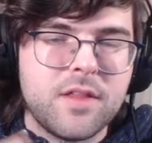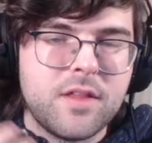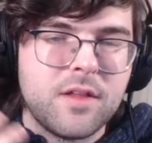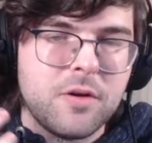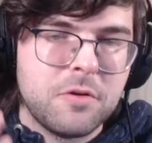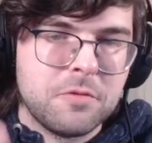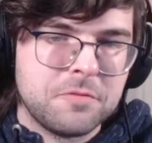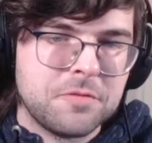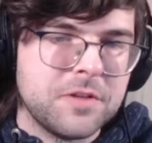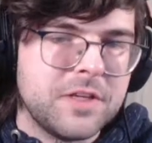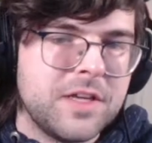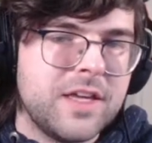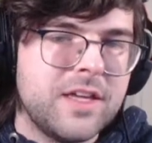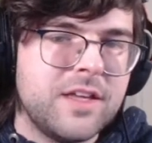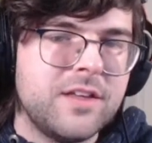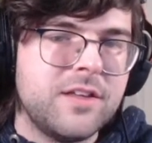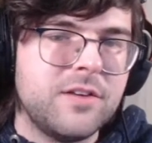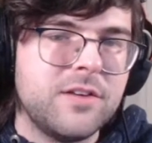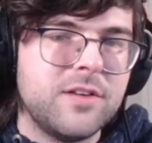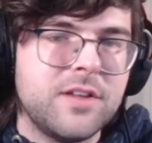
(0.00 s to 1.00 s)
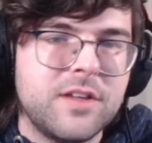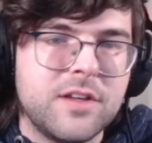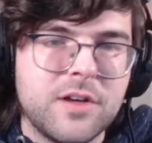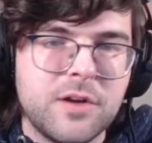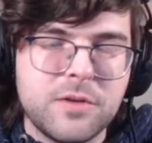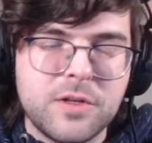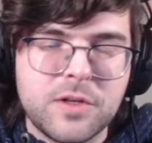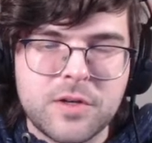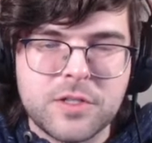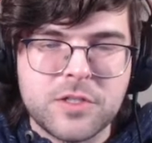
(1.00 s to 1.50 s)
Hopefully,
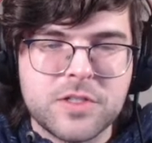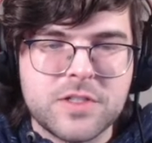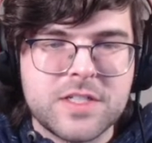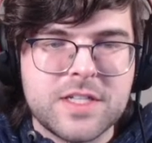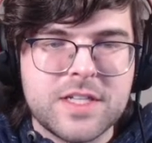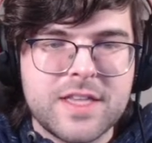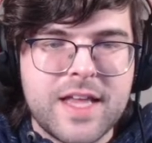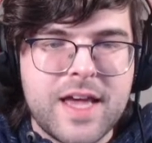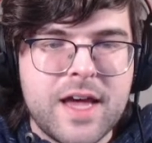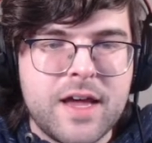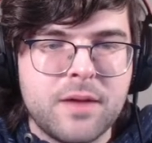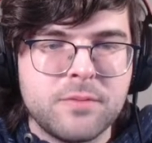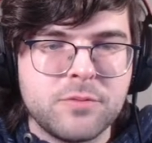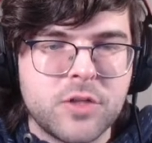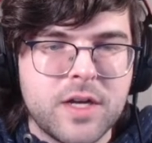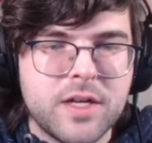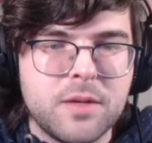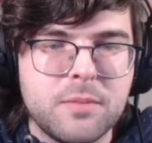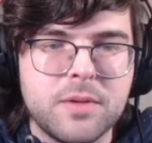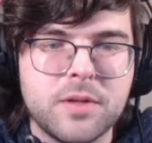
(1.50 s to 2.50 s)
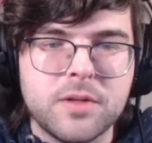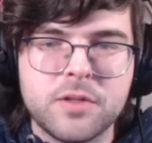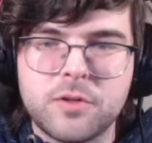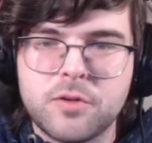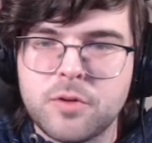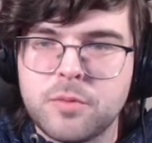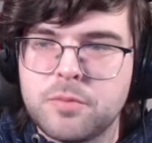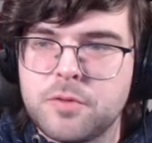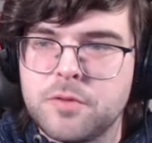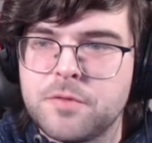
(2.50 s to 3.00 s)
you're interested in that. I'm trying to build a
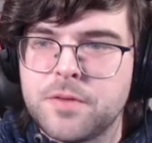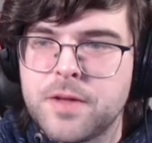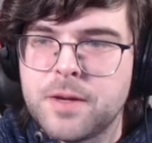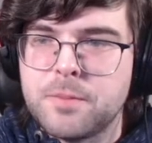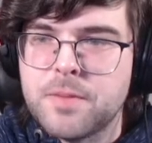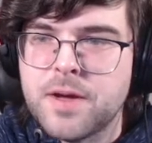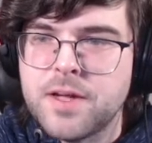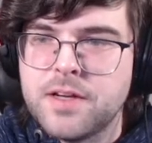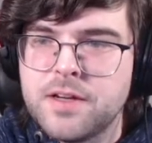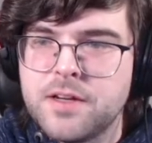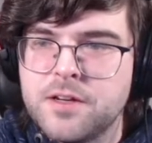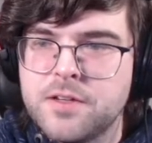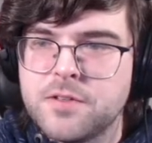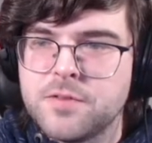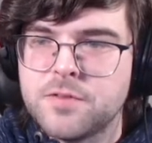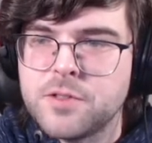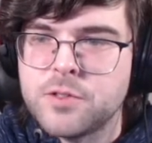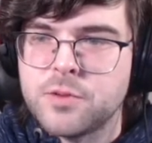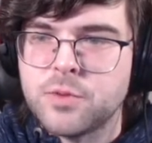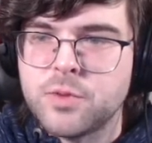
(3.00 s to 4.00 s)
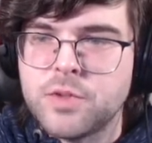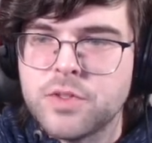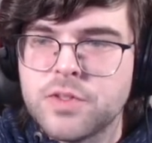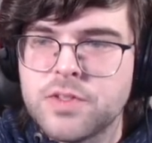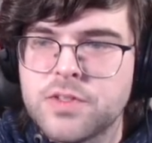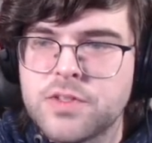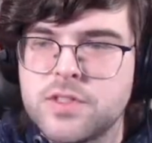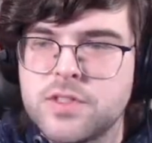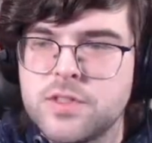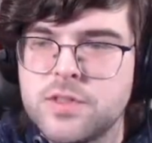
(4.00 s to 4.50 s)
group of like-minded
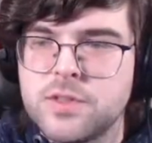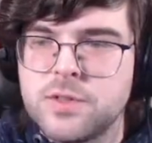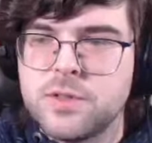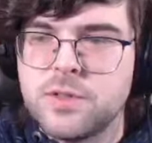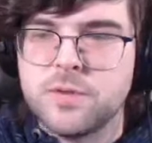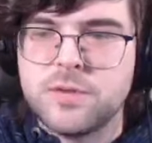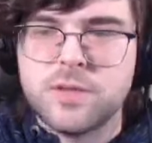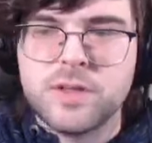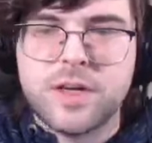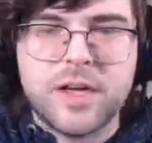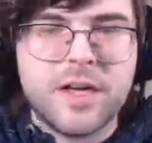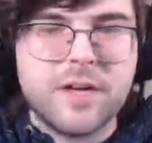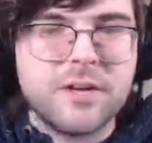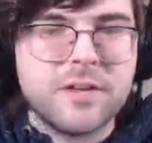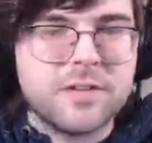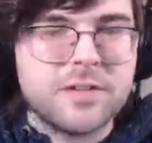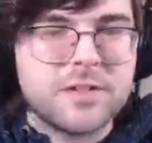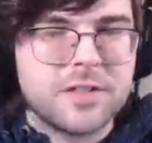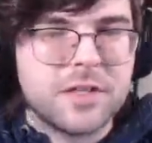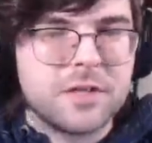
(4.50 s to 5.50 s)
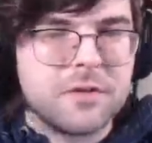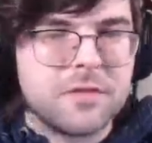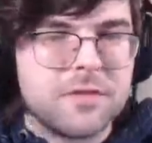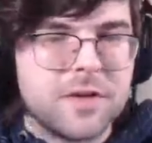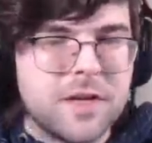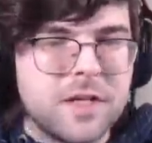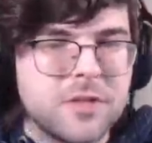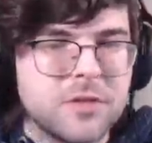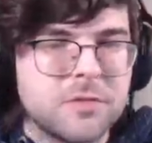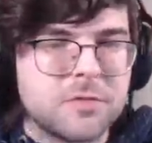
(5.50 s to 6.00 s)
individuals to secure
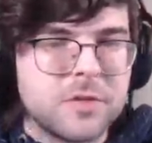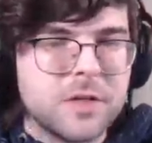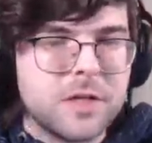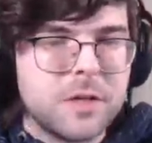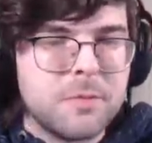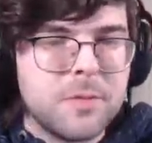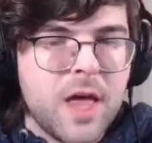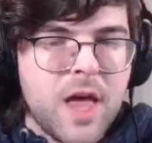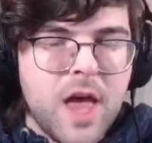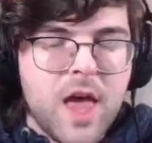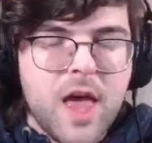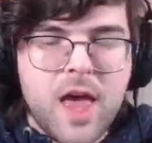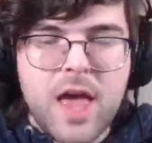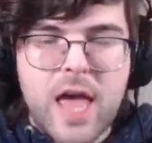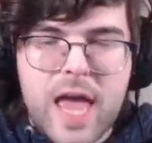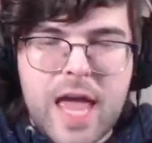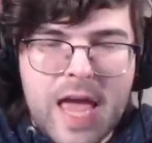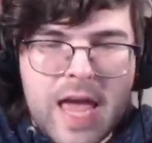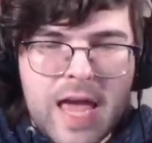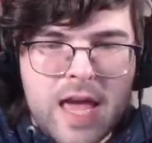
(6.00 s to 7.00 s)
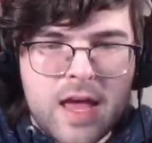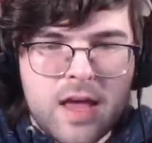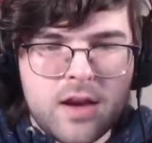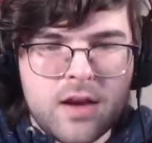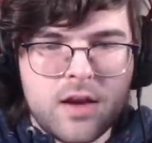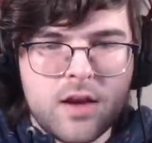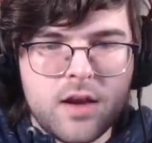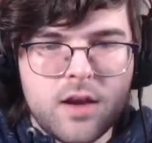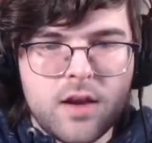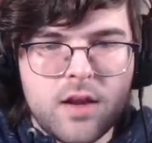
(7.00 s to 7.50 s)
financial freedom.
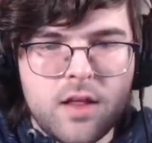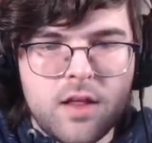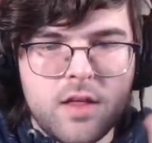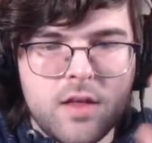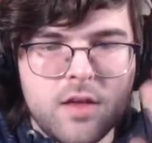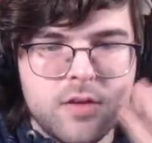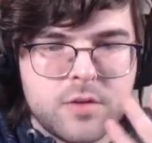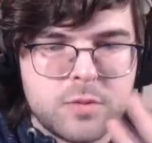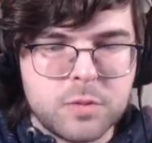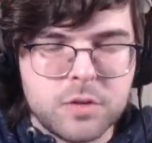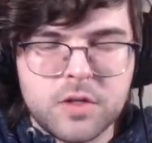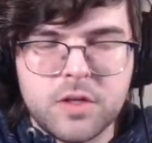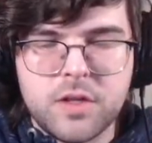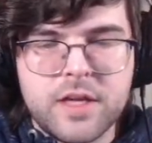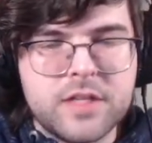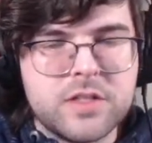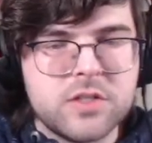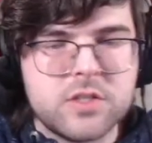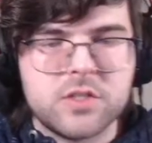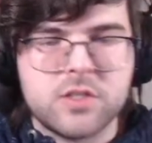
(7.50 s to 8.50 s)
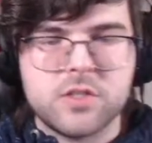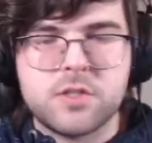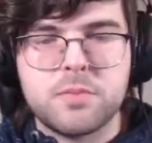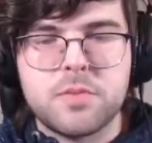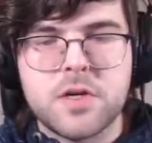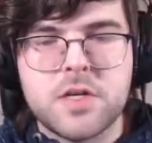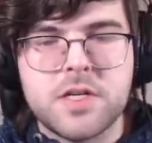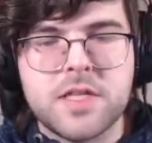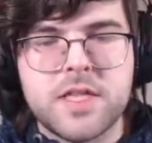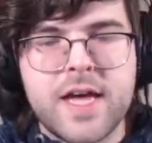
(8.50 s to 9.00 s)
And Splinterlands is just a
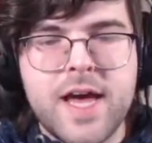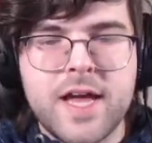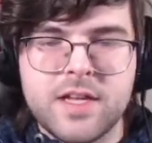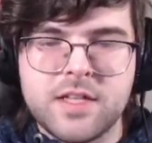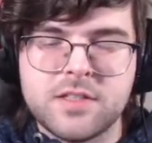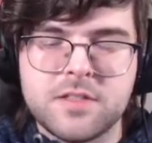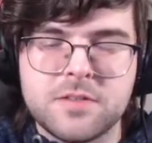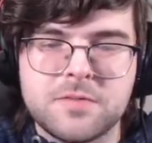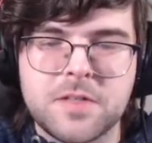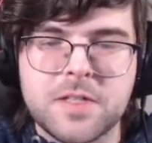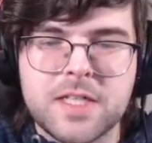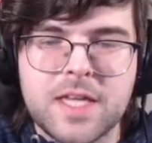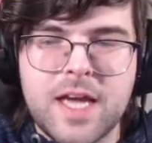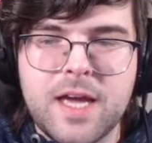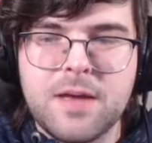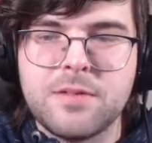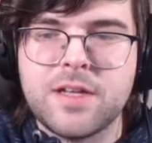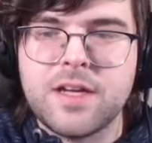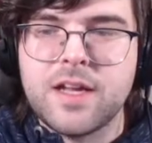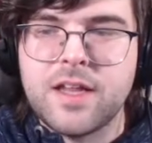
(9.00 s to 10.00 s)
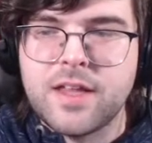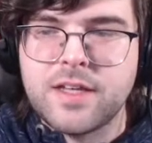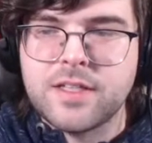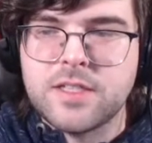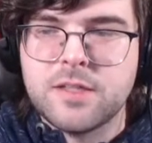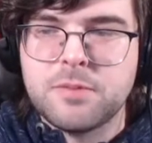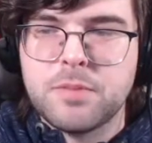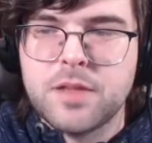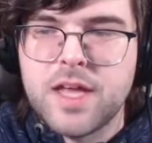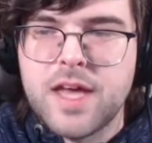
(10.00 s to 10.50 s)
part of that. It's a fun game that I like
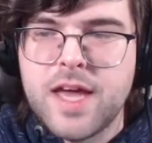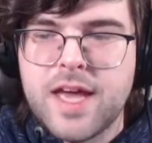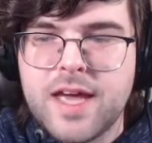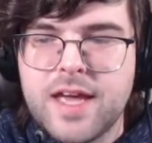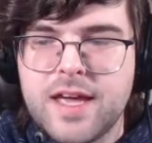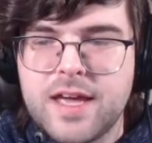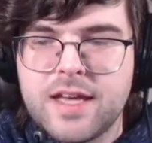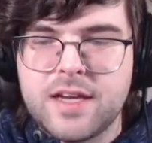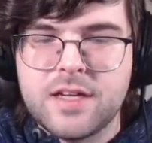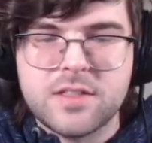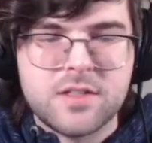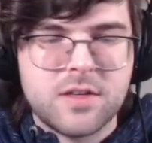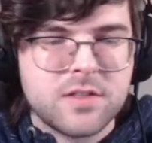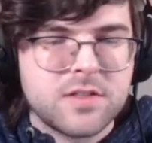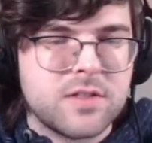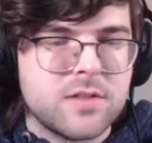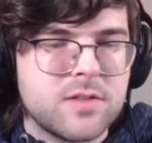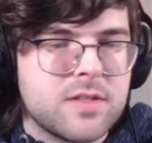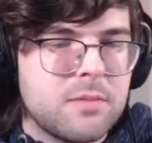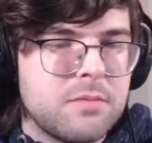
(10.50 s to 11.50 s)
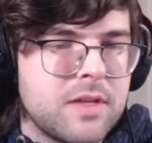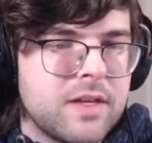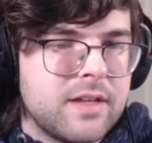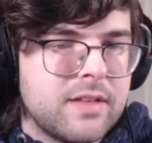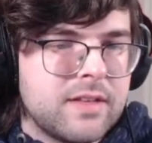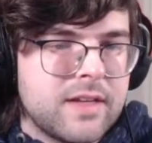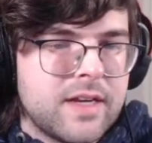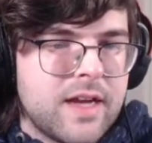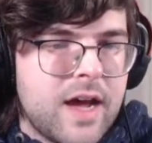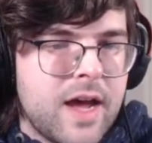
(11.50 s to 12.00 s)
to play, and it's also something
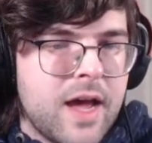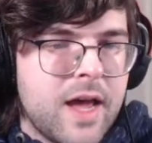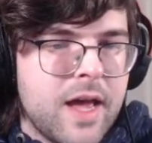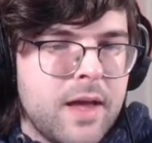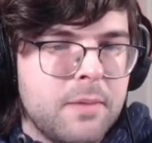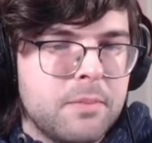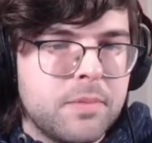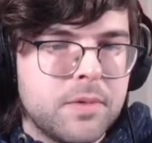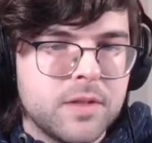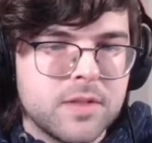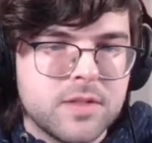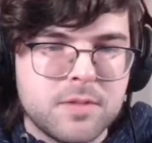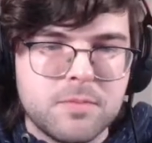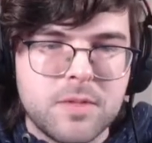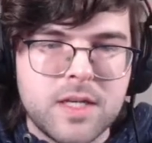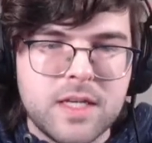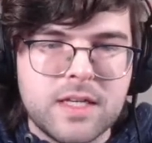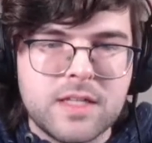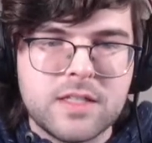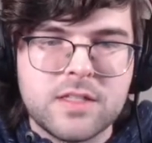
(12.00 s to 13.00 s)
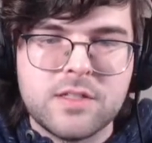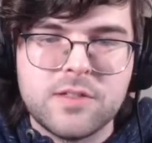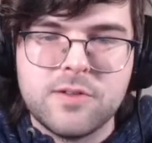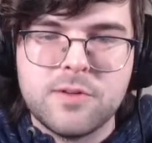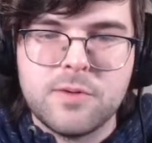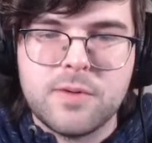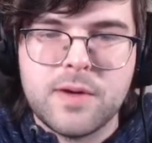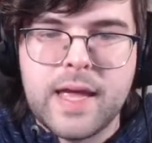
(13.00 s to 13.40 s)
that I put some money into.